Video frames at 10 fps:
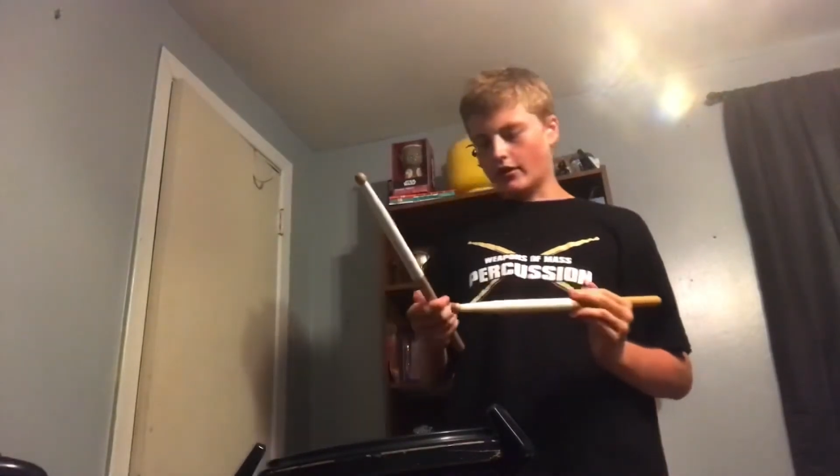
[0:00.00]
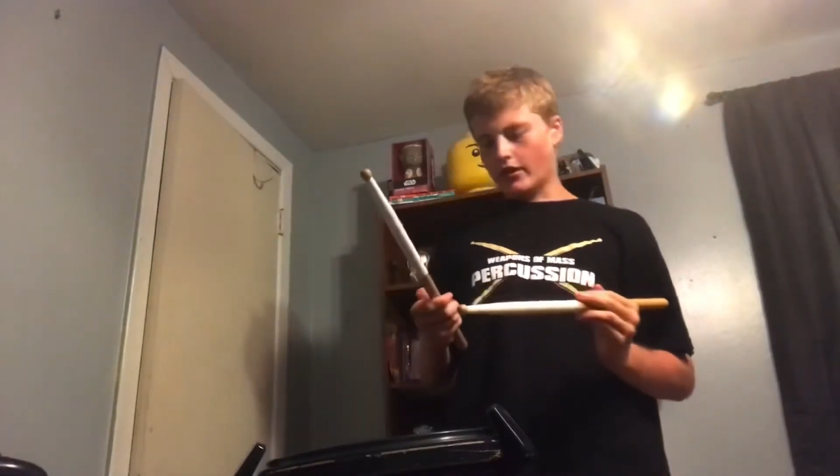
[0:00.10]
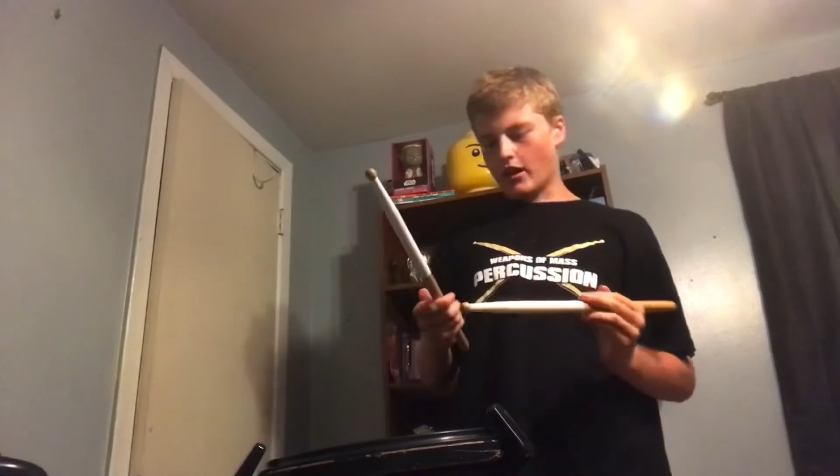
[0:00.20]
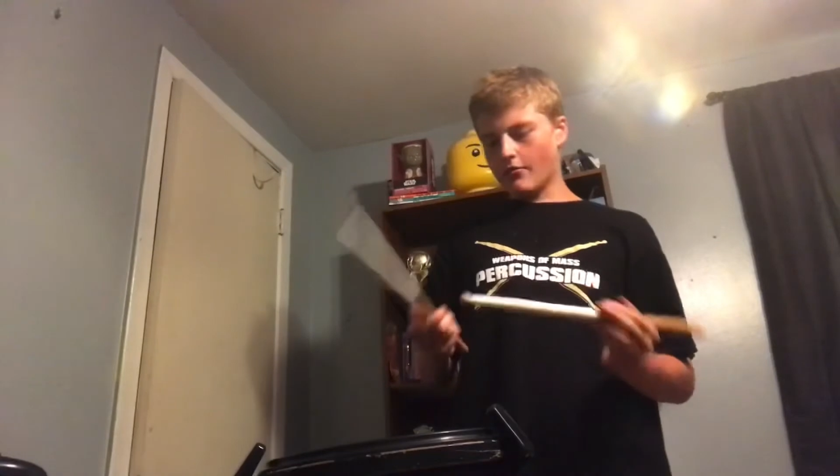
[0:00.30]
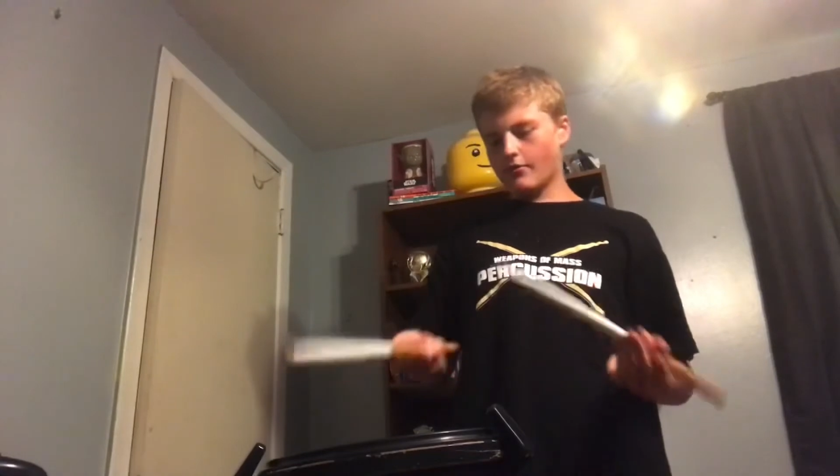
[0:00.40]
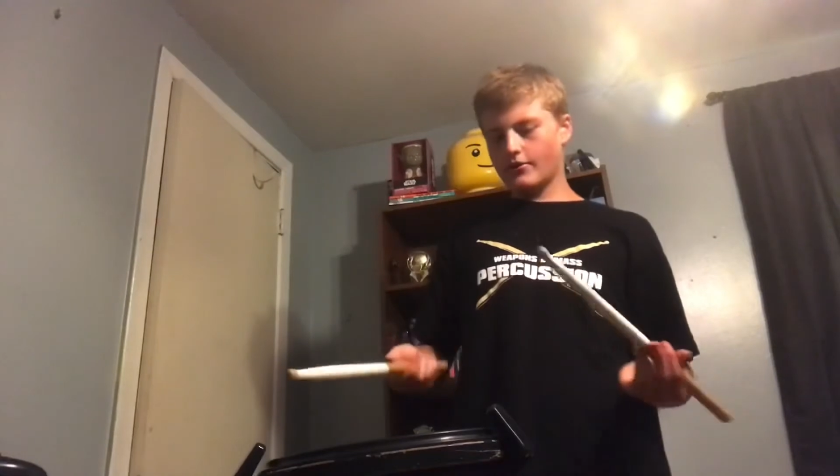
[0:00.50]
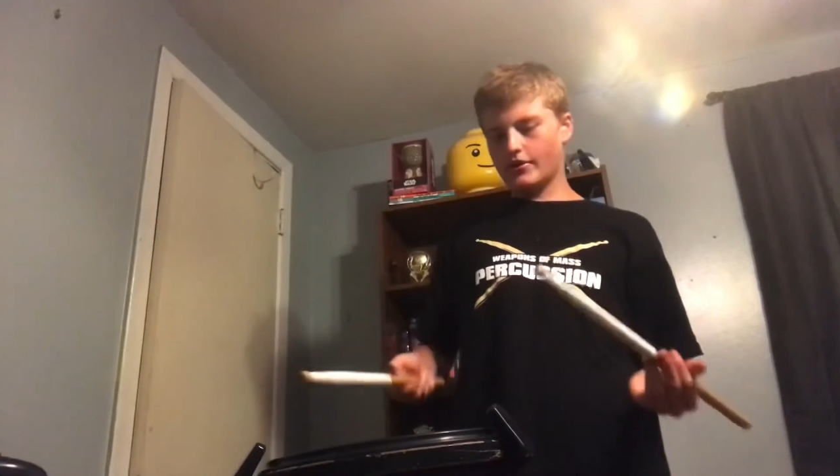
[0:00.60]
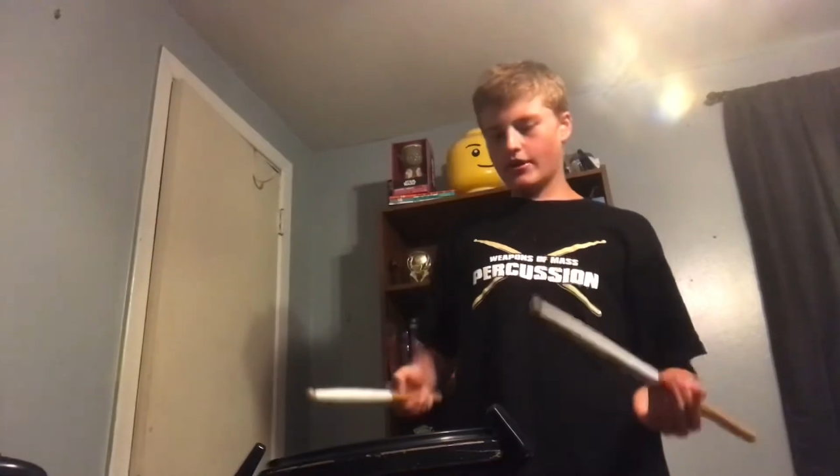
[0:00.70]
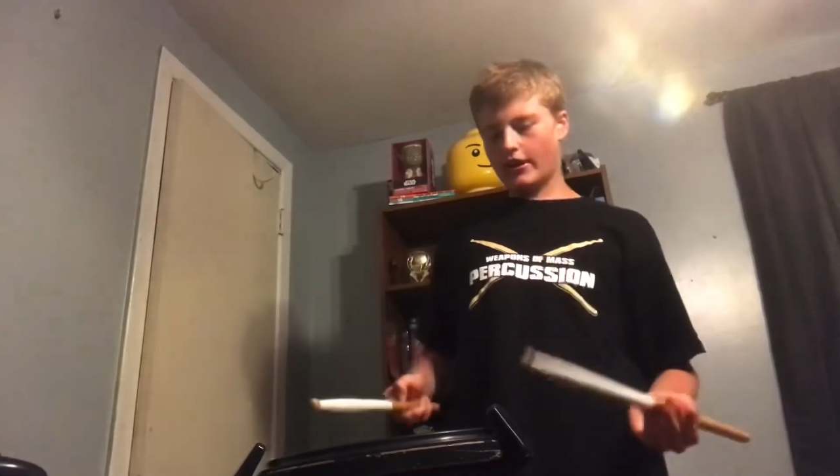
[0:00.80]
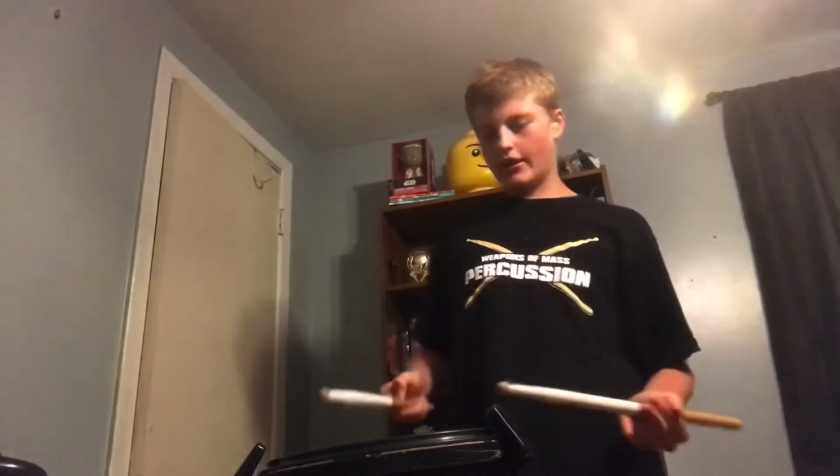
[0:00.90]
common
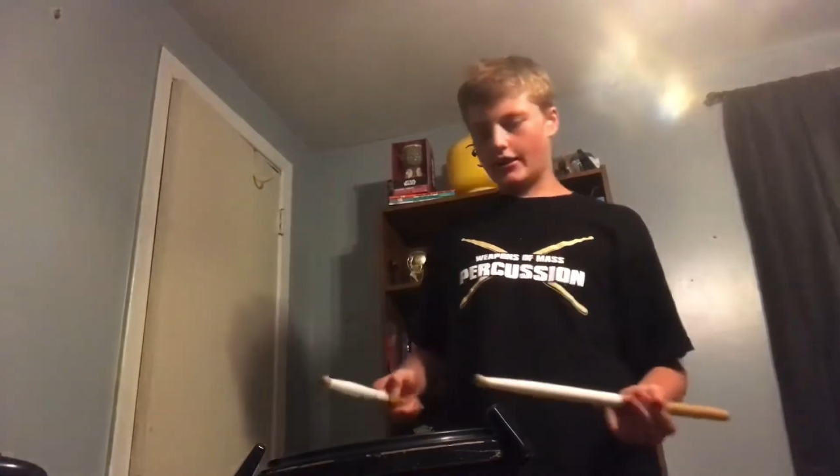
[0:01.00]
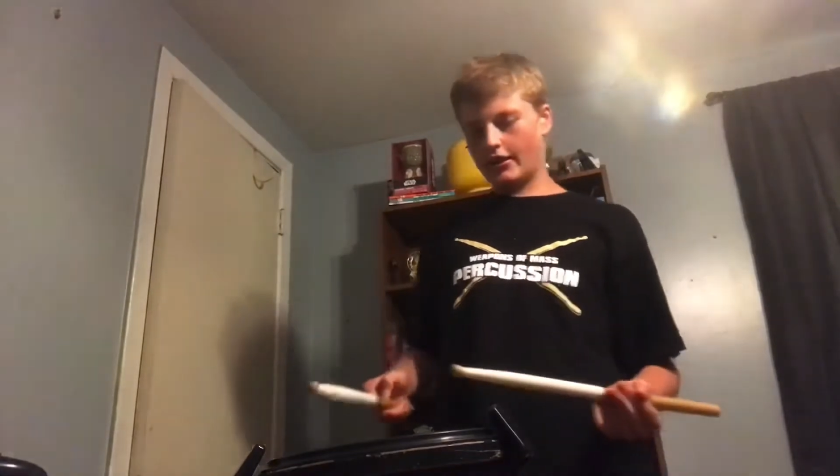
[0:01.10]
mistake